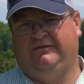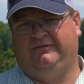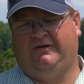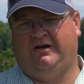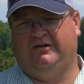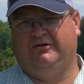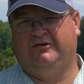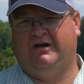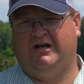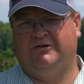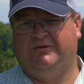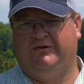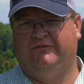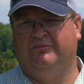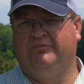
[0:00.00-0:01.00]
father
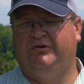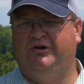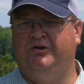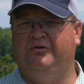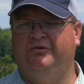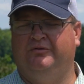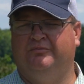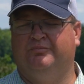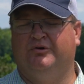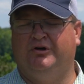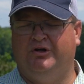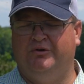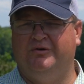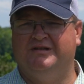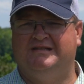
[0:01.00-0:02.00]
graduated from
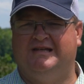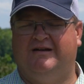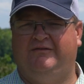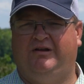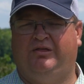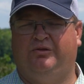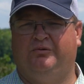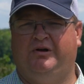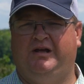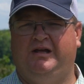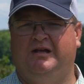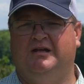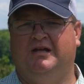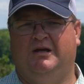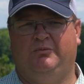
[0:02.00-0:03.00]
Purdue in
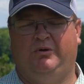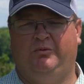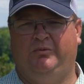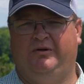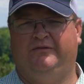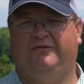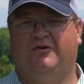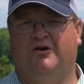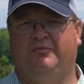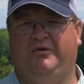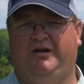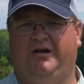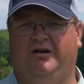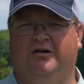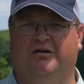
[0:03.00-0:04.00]
'73, and we've been
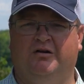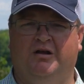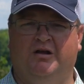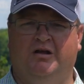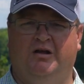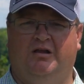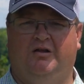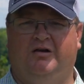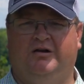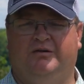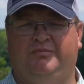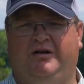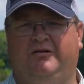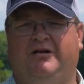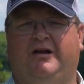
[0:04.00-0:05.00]
farming here along the
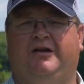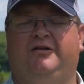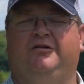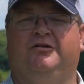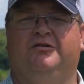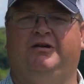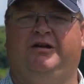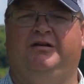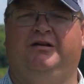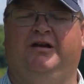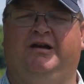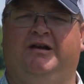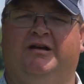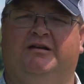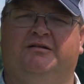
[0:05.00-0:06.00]
Big Raccoon Creek
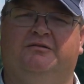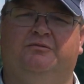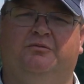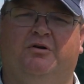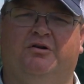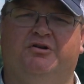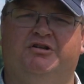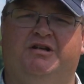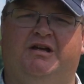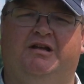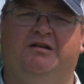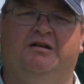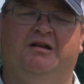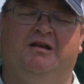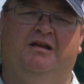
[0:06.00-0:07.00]

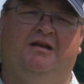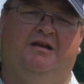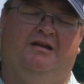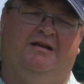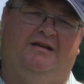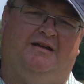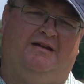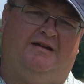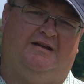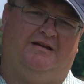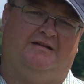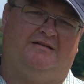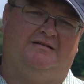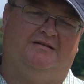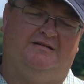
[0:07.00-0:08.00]
watershed
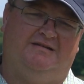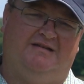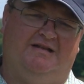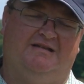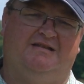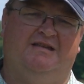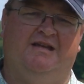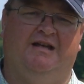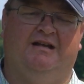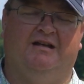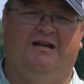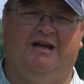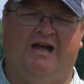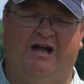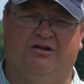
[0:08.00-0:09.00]
since then.
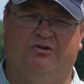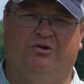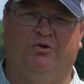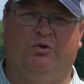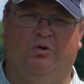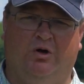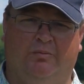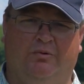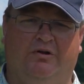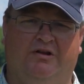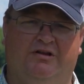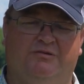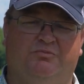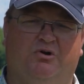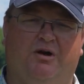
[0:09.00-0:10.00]
I actually grew up on
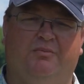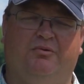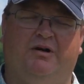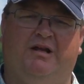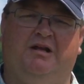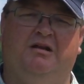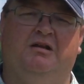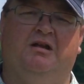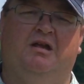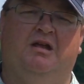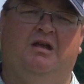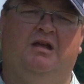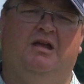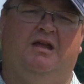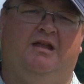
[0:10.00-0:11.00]
this property
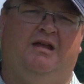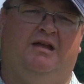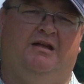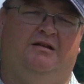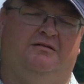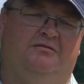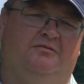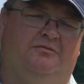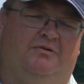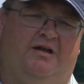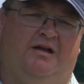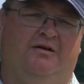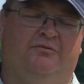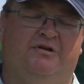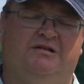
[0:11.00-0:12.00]
and then
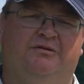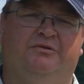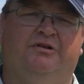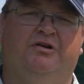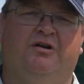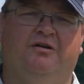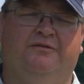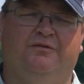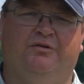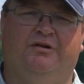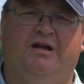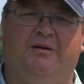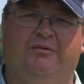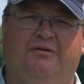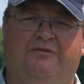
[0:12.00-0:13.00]
recently returned
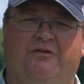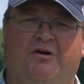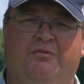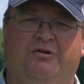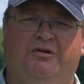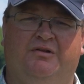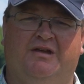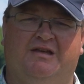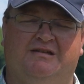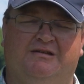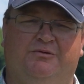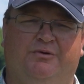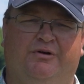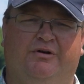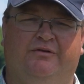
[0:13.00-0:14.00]
full-time to the farm in
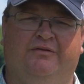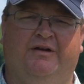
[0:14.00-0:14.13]
2012.